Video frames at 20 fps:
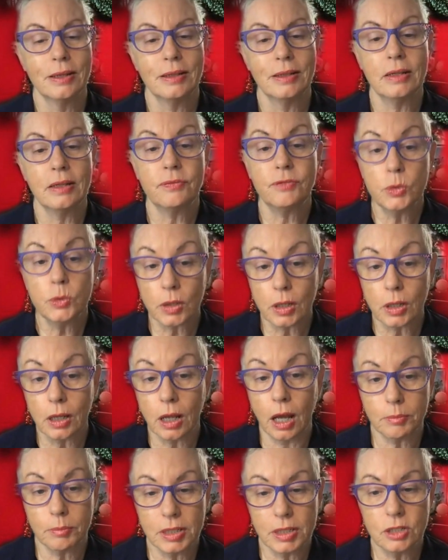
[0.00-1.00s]
If you would
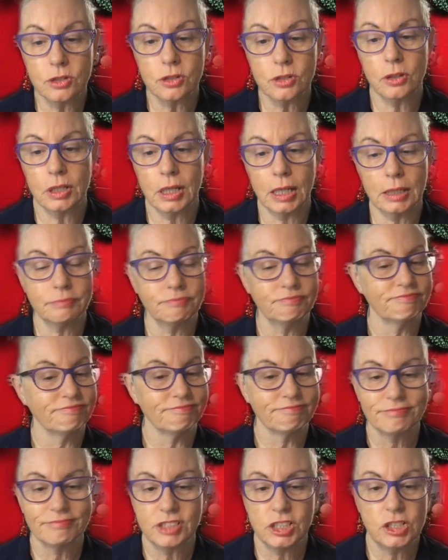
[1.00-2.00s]
like me to do that,
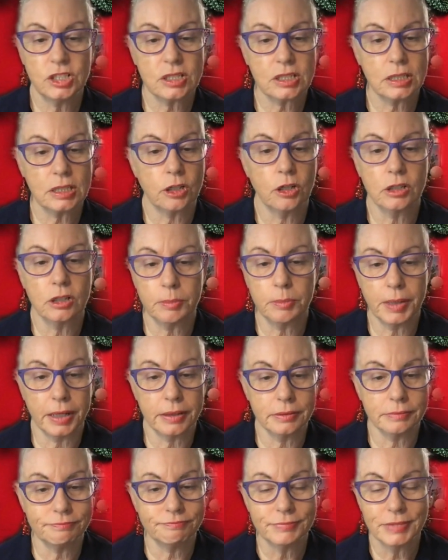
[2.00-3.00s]
you just click on the
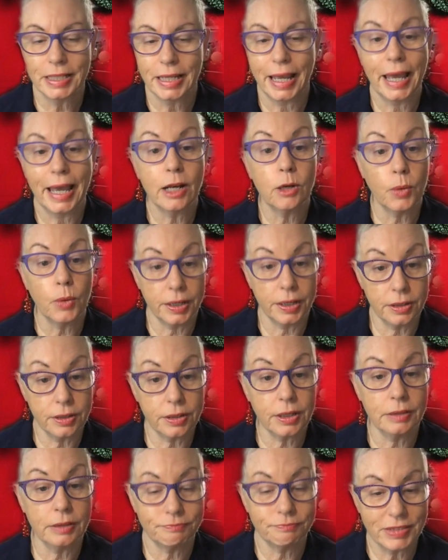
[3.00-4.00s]
button and away you
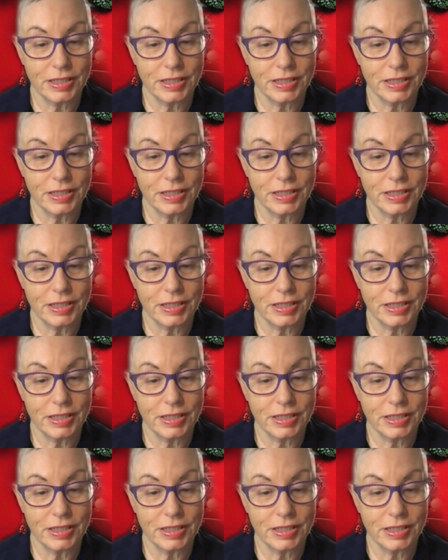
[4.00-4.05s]
go.